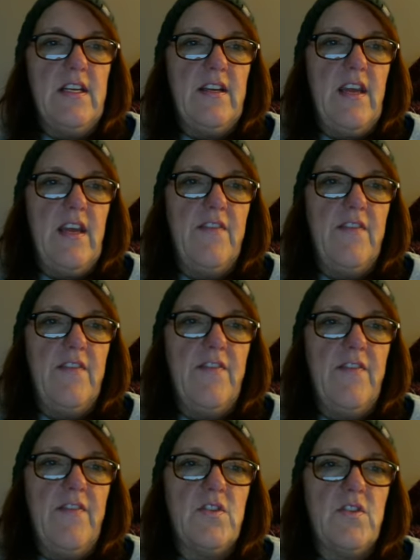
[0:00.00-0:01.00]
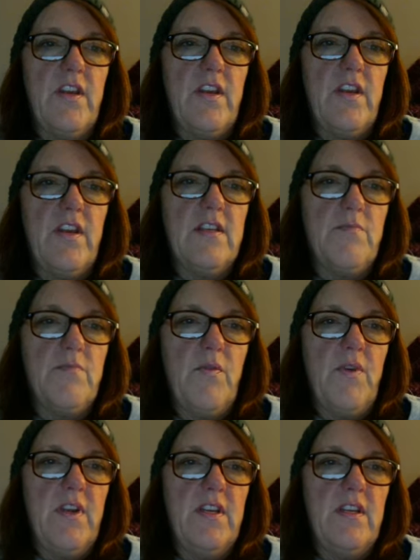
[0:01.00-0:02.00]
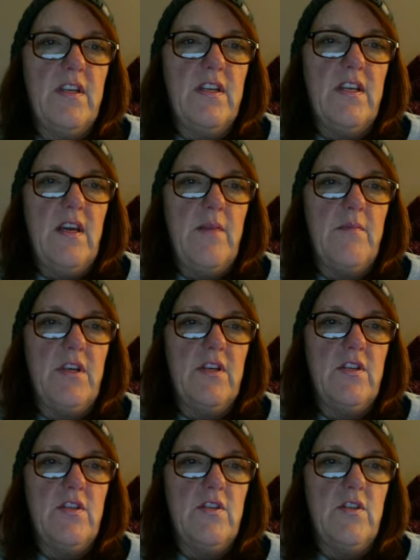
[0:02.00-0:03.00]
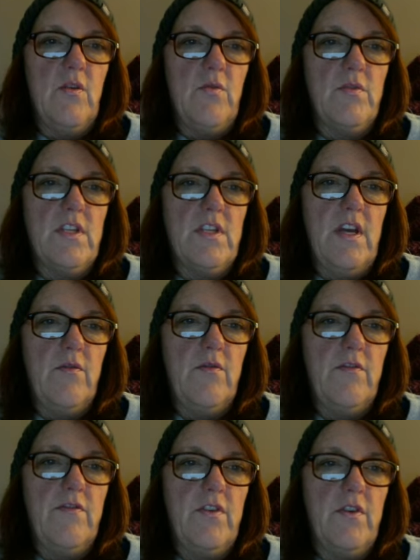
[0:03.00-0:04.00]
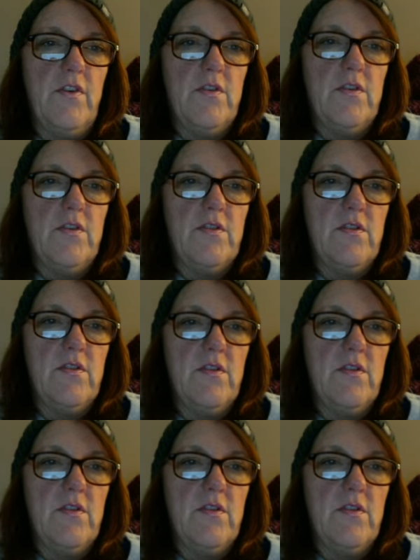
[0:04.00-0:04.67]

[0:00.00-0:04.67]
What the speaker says: Okay, if I start at this point, I'm going to go down first.